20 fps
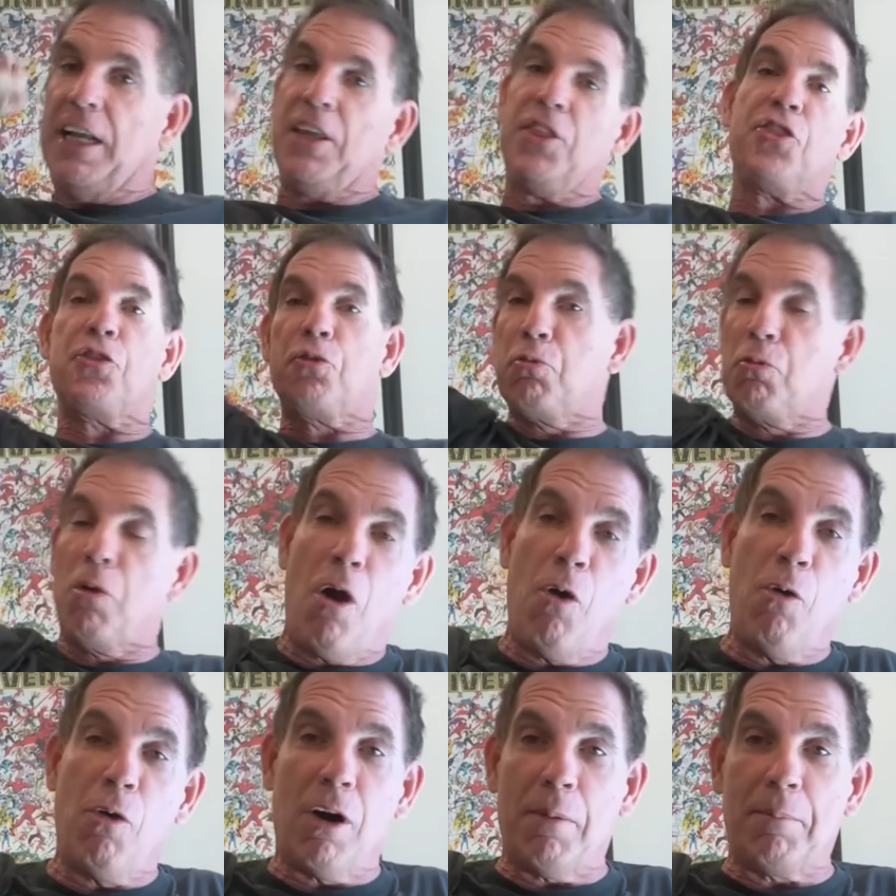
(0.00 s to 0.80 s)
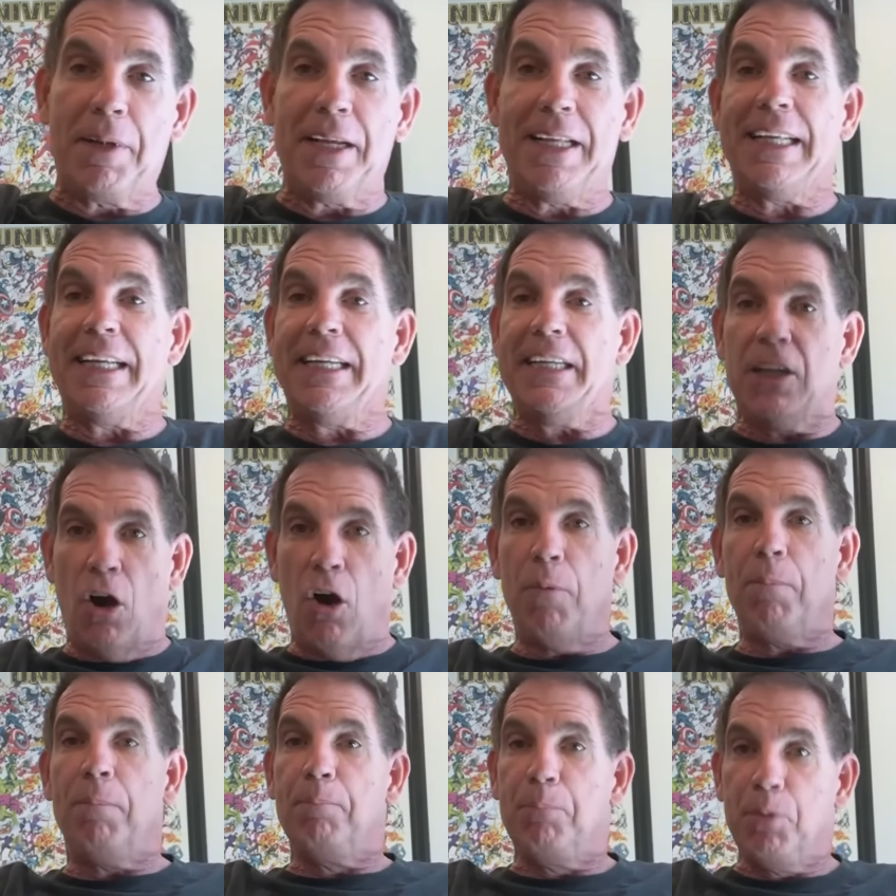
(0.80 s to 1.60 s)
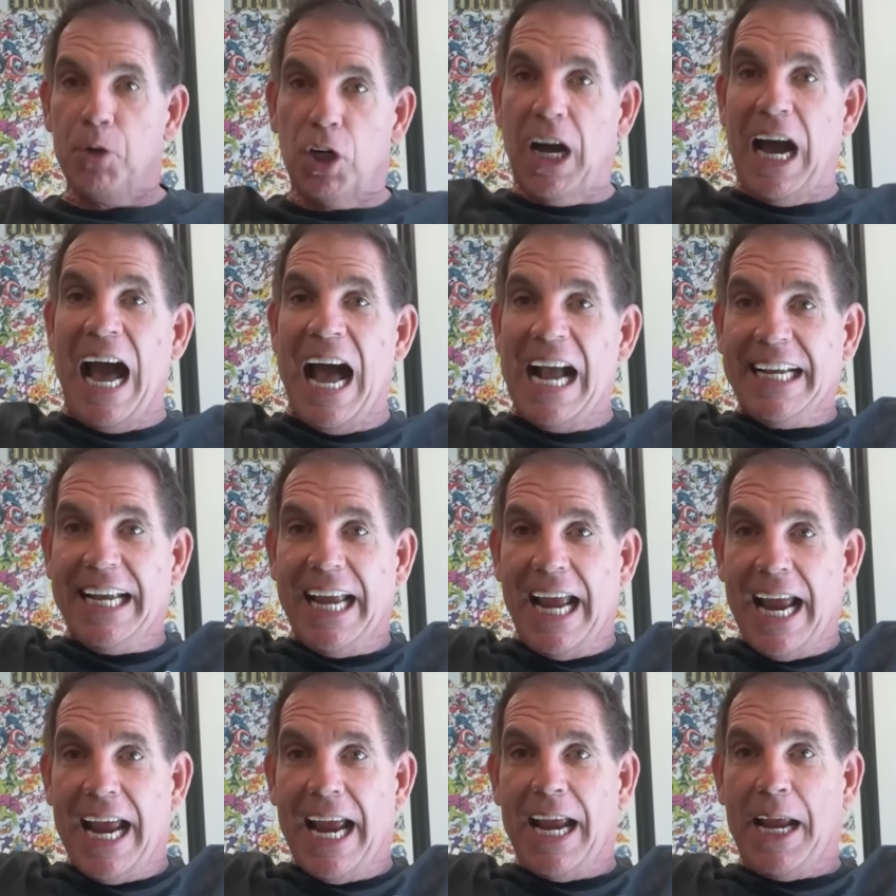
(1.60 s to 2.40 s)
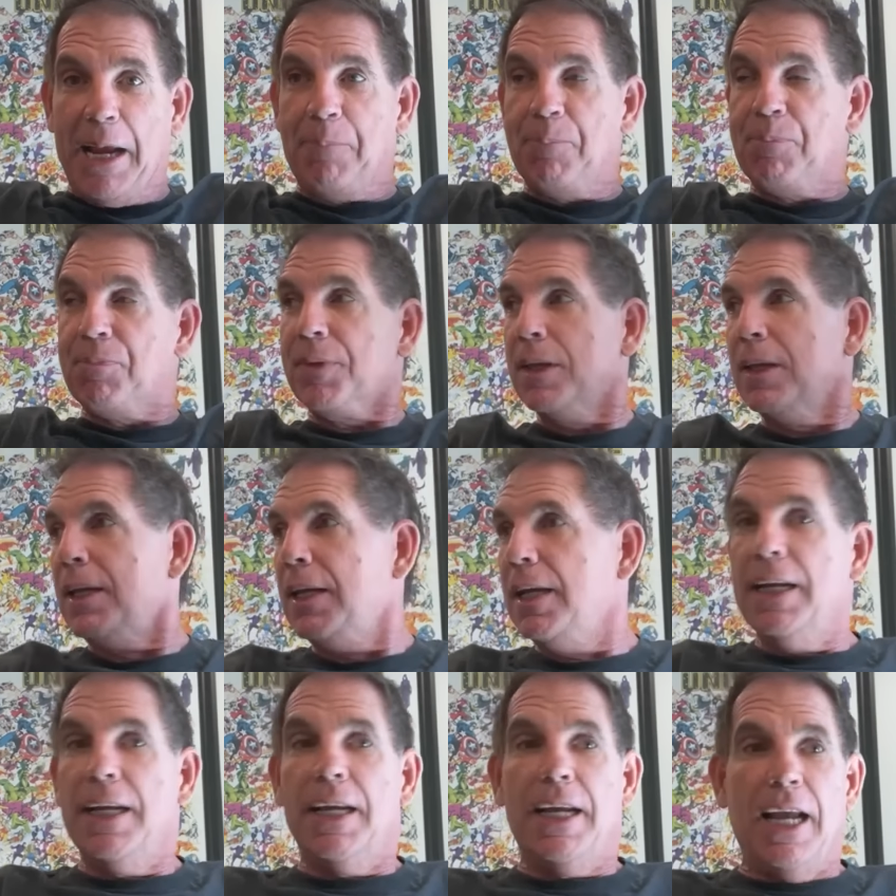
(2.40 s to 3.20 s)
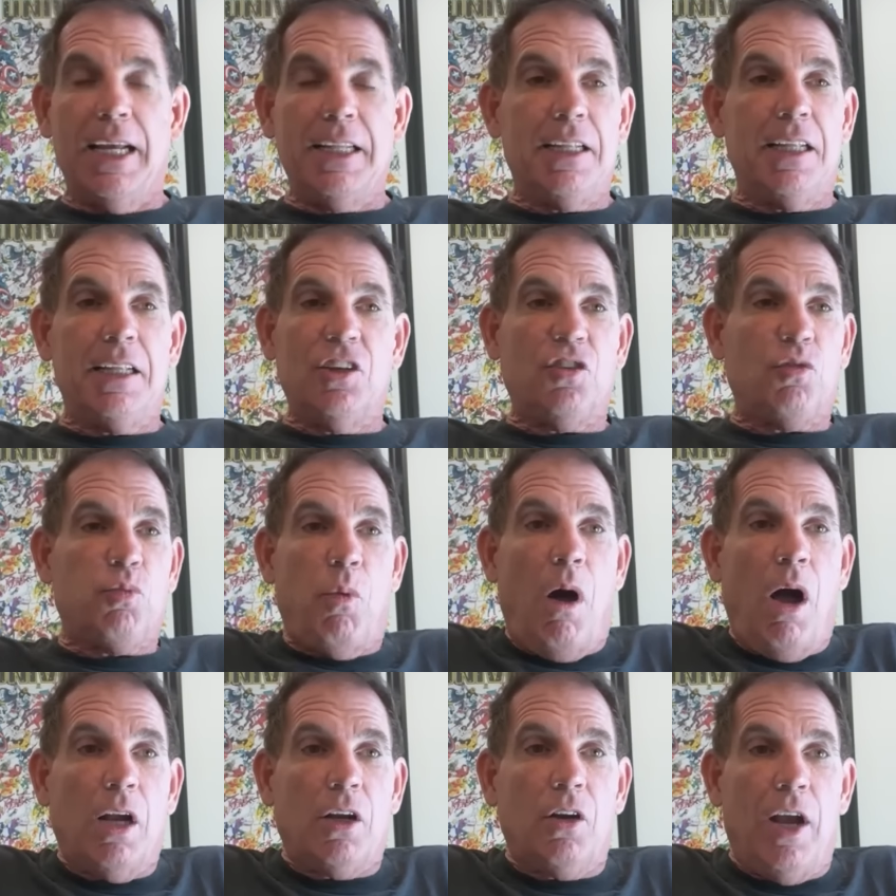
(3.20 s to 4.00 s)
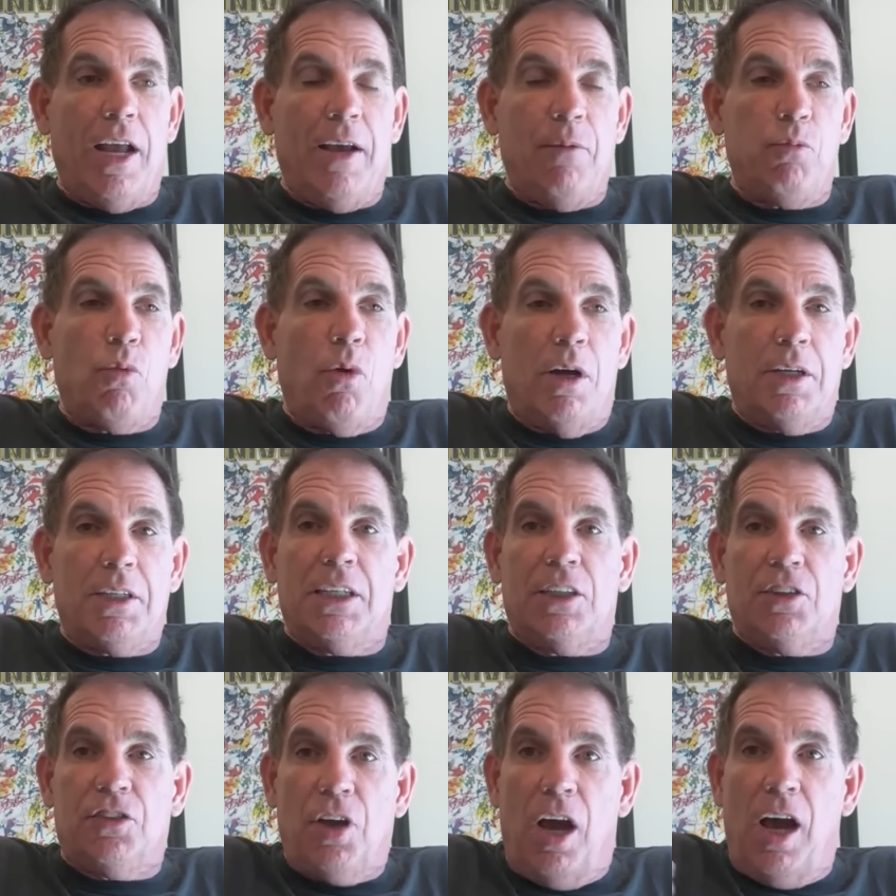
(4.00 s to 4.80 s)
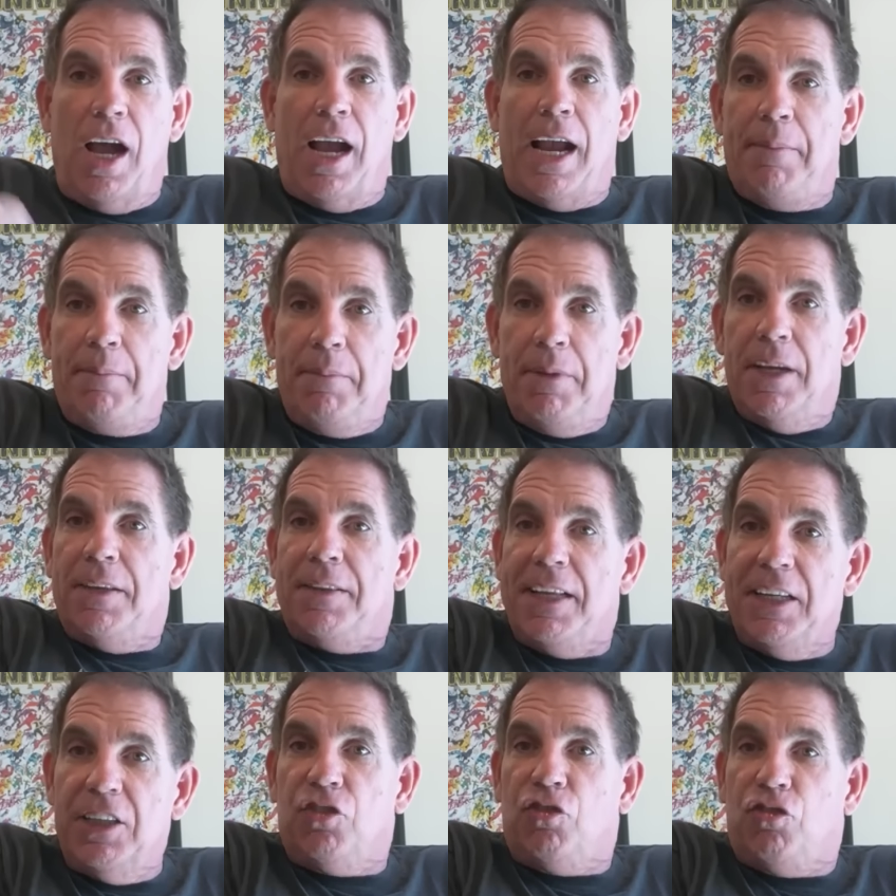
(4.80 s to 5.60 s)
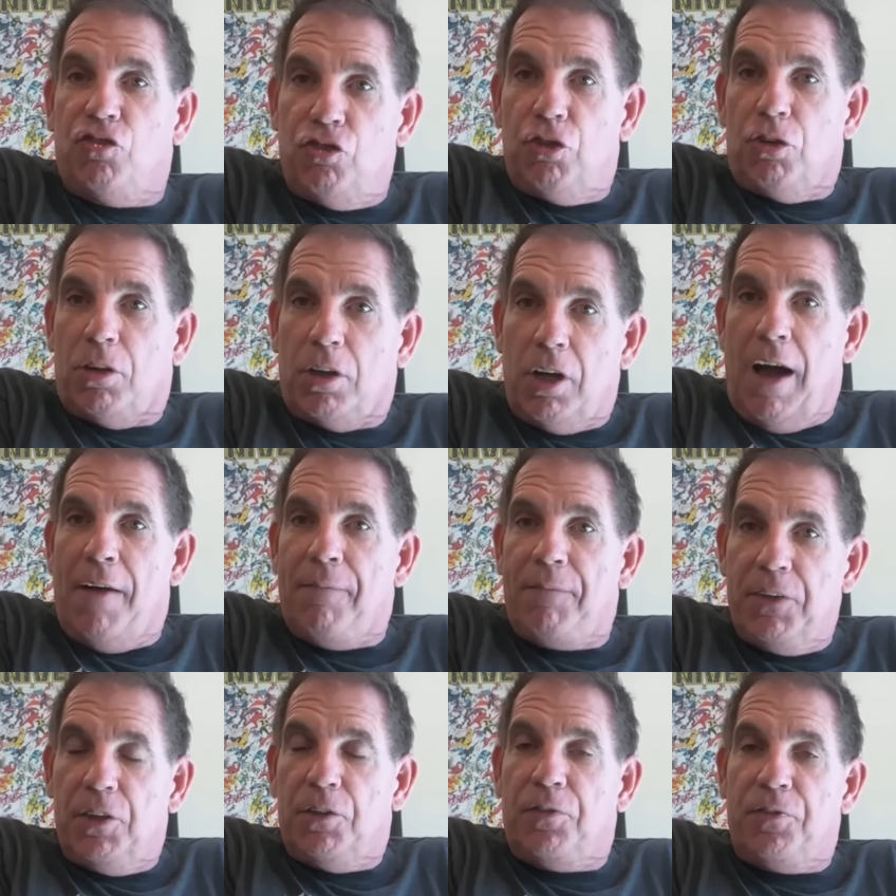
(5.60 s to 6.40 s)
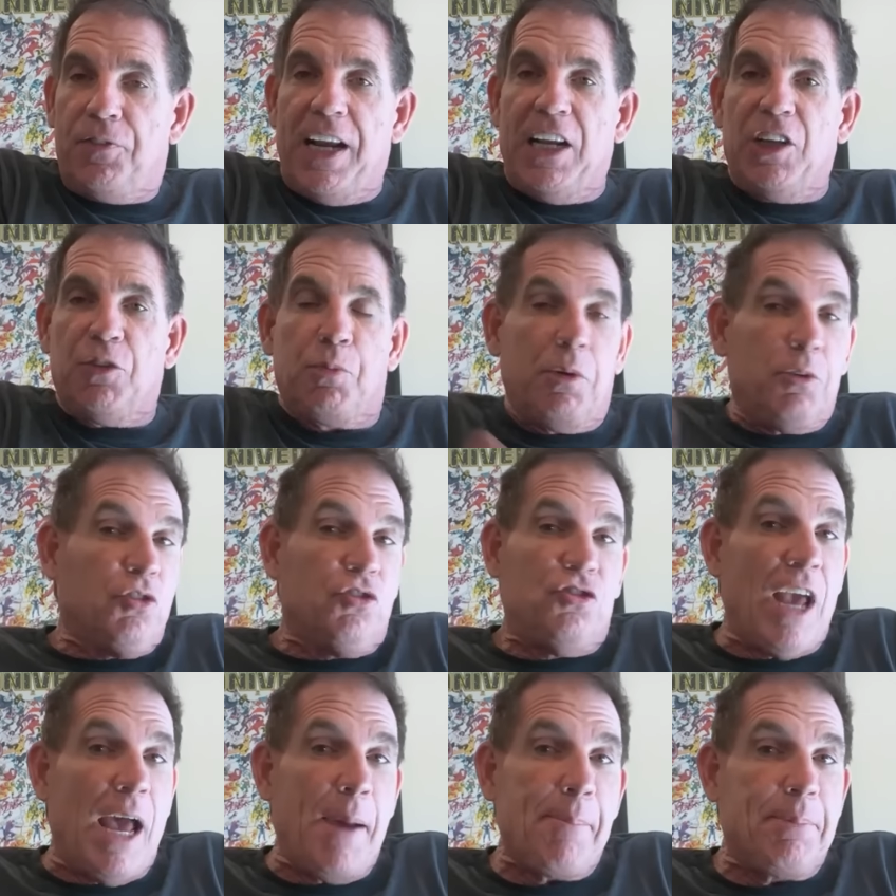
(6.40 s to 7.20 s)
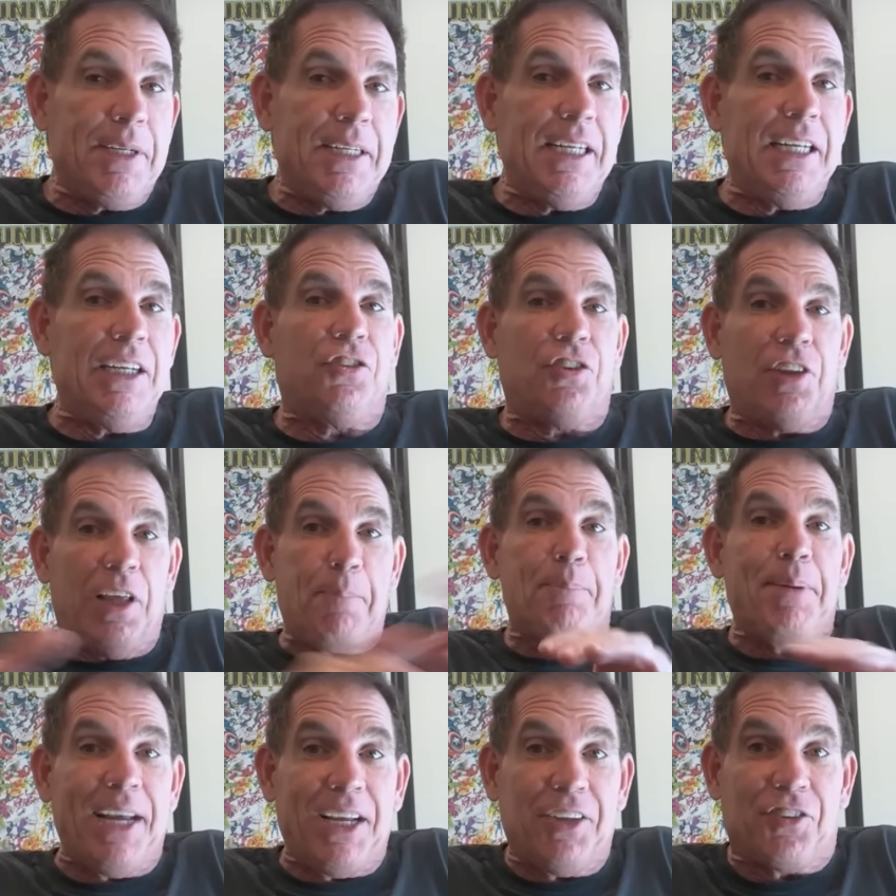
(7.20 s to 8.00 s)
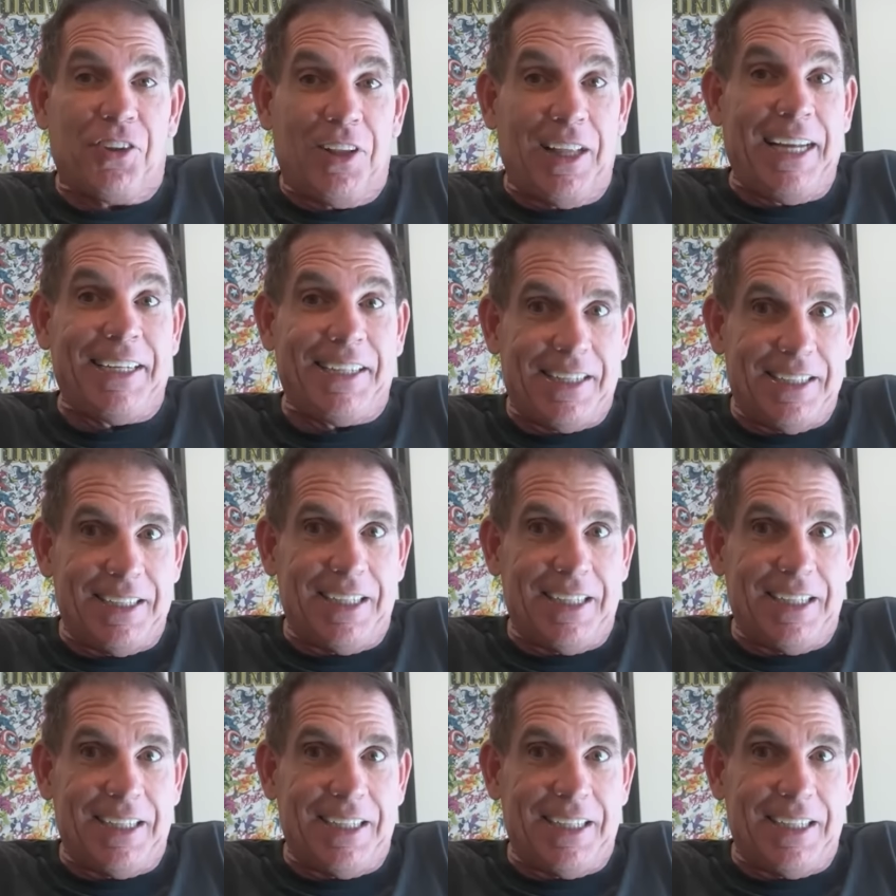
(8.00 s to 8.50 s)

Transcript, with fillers: They throw them and they yell, Bukkake. And then they just walk at one at a time. They just jerk off in her face. But Japanese, they pixelated